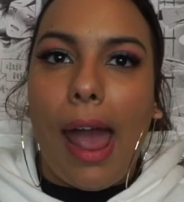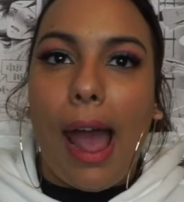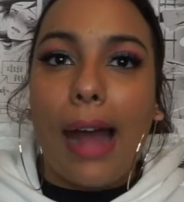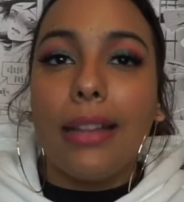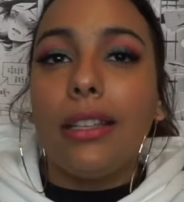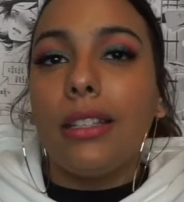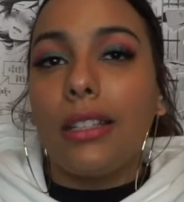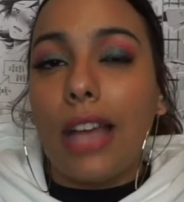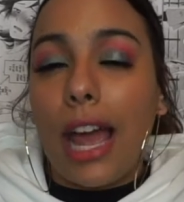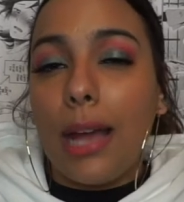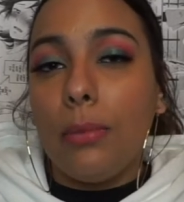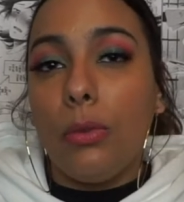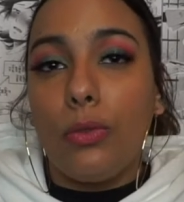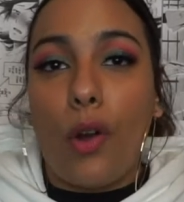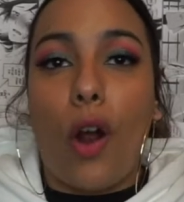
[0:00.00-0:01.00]
At the
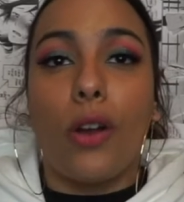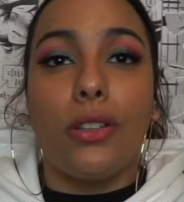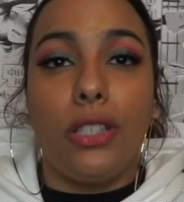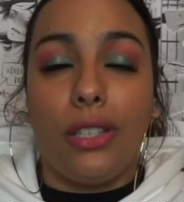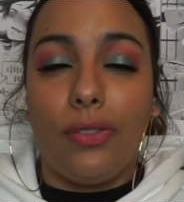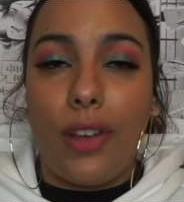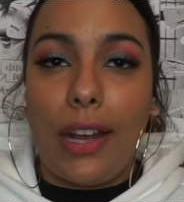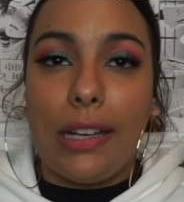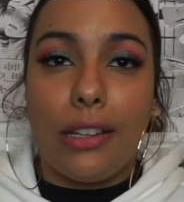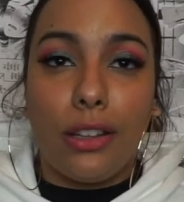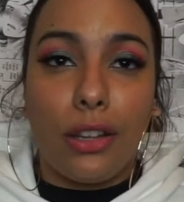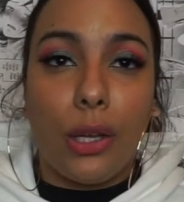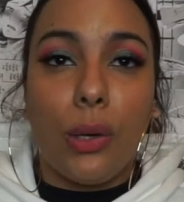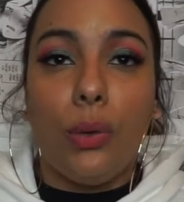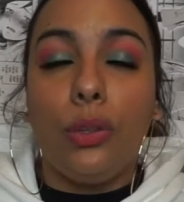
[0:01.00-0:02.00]
time of RG Veda,
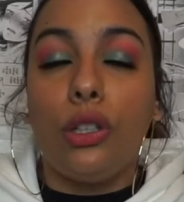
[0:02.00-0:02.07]
though,